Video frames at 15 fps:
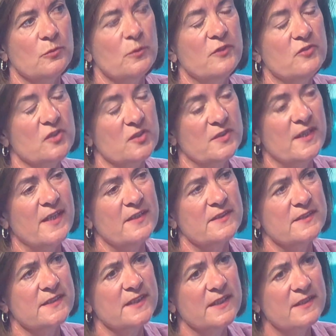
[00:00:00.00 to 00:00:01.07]
We've just had
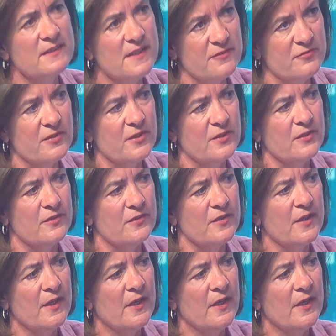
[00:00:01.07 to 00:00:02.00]
significant